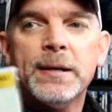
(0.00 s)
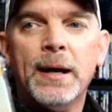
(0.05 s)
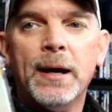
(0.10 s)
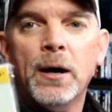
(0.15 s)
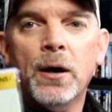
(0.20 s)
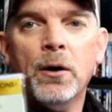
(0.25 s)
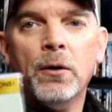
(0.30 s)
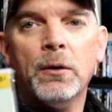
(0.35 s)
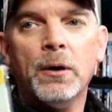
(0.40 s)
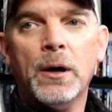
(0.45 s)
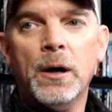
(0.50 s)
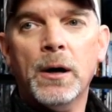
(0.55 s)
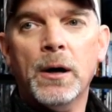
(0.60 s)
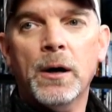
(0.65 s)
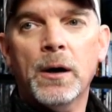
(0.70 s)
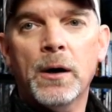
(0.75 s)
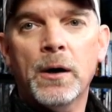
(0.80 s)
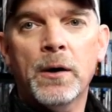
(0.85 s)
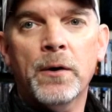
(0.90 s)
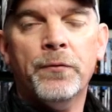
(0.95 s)
tale
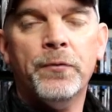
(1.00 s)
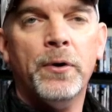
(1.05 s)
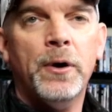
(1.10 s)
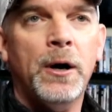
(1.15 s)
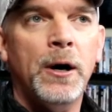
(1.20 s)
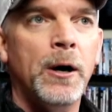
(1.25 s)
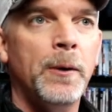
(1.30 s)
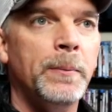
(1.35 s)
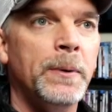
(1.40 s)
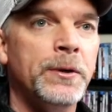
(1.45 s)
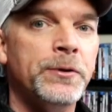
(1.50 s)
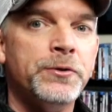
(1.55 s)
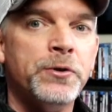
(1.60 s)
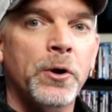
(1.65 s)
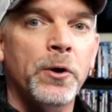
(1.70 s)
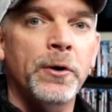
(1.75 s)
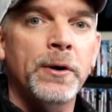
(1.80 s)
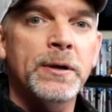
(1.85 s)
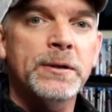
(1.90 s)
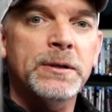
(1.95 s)
of
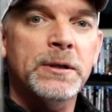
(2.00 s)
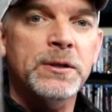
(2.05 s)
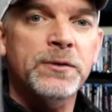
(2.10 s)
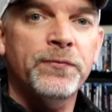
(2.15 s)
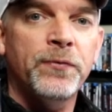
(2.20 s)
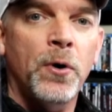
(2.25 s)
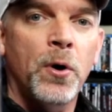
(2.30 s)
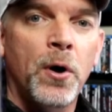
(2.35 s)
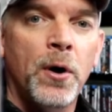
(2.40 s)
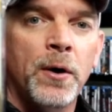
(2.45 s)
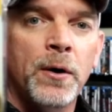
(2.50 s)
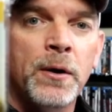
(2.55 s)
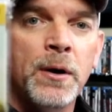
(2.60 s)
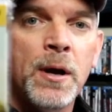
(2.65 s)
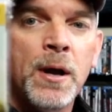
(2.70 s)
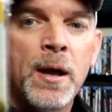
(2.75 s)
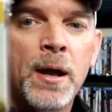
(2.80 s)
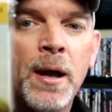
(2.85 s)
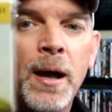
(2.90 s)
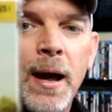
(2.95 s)
endurance as far
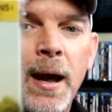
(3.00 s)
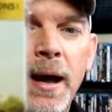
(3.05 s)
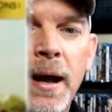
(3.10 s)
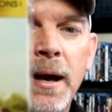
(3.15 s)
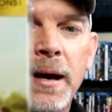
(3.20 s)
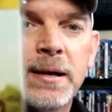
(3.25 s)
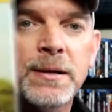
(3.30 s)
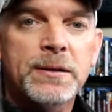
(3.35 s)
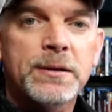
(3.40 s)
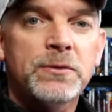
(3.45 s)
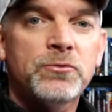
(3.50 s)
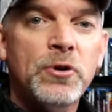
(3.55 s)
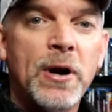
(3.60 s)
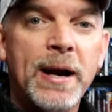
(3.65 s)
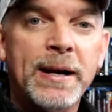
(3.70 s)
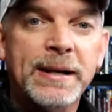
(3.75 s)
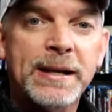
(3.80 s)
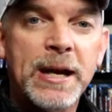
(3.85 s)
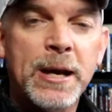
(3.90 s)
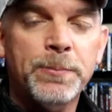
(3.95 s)
as
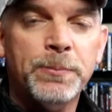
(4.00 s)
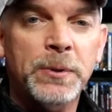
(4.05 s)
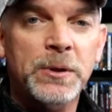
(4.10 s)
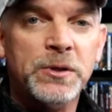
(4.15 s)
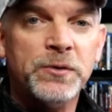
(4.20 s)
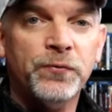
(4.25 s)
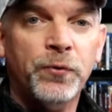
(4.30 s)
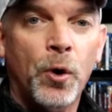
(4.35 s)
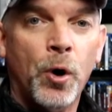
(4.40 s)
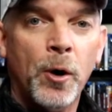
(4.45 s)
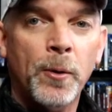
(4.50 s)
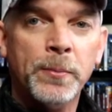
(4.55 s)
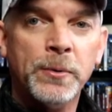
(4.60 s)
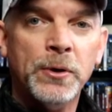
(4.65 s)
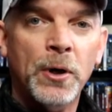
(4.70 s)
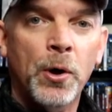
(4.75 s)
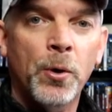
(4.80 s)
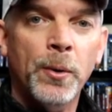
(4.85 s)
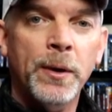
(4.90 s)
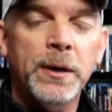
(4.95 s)
trying to keep this farm
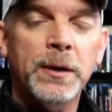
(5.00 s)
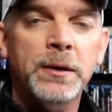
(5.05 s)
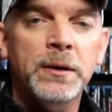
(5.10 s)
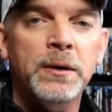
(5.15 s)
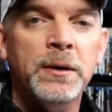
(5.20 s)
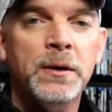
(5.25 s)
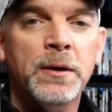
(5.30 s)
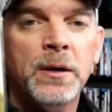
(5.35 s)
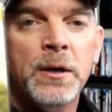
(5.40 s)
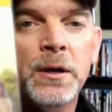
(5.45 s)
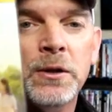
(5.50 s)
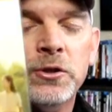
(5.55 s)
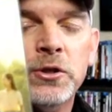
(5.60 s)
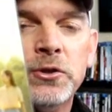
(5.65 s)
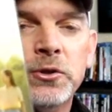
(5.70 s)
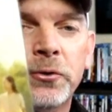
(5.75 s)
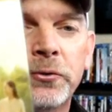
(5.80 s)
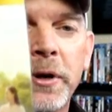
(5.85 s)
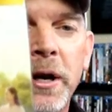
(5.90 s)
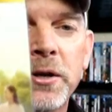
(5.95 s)
going.
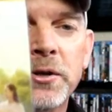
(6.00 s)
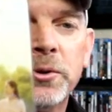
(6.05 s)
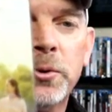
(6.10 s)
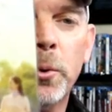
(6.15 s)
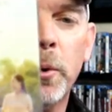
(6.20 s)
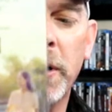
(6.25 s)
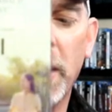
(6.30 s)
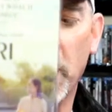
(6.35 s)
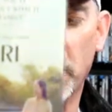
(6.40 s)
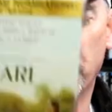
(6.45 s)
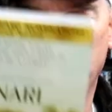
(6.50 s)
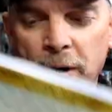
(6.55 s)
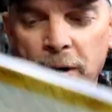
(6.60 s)
Just a great story all